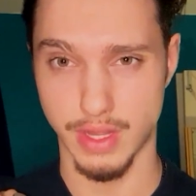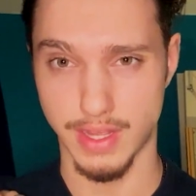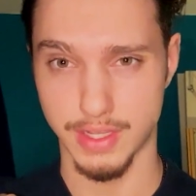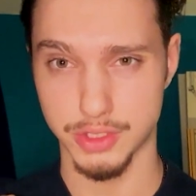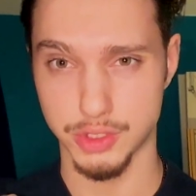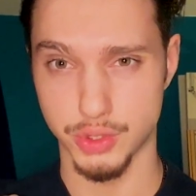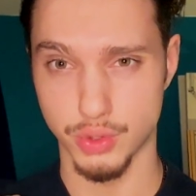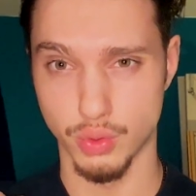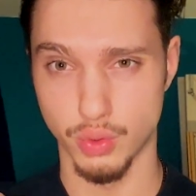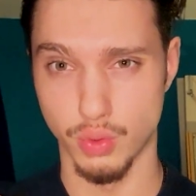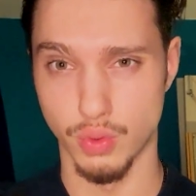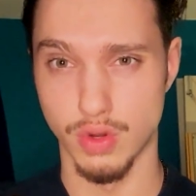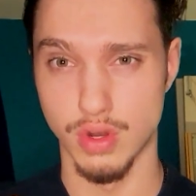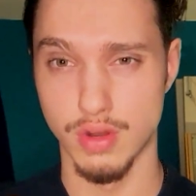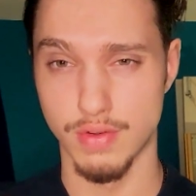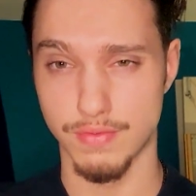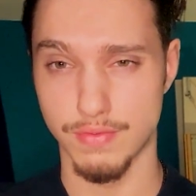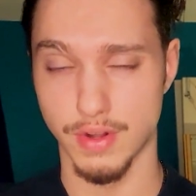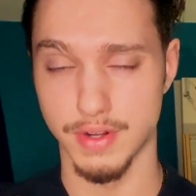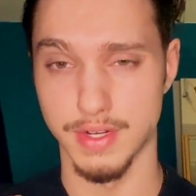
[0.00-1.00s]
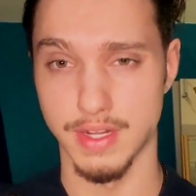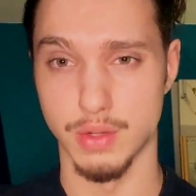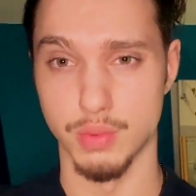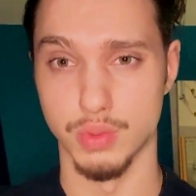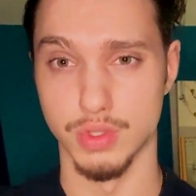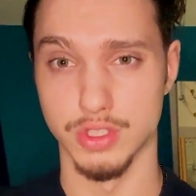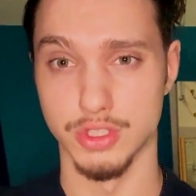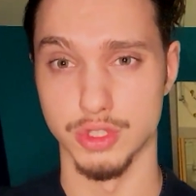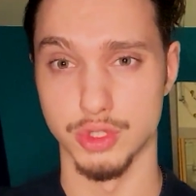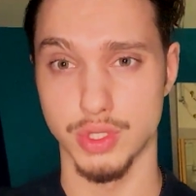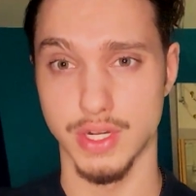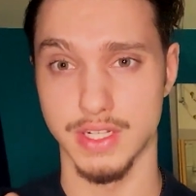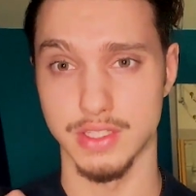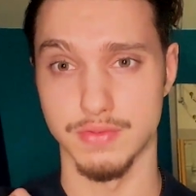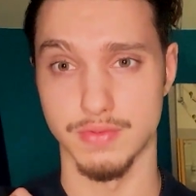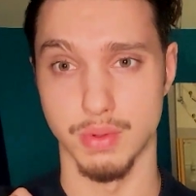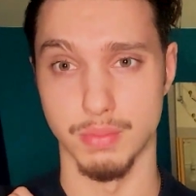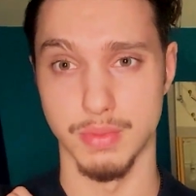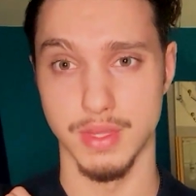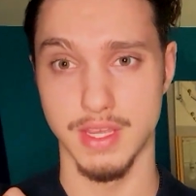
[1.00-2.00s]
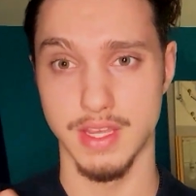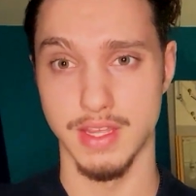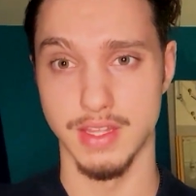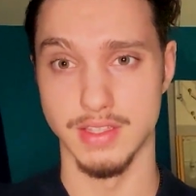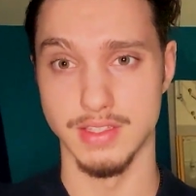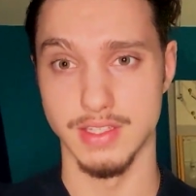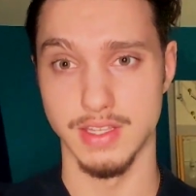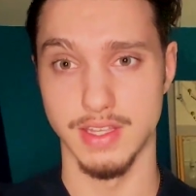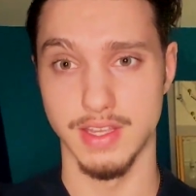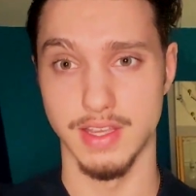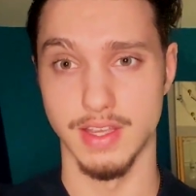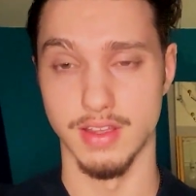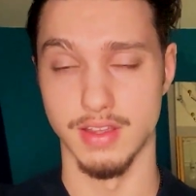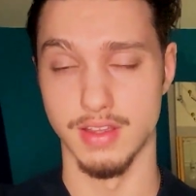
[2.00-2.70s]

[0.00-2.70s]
actual front delt will contract from here to here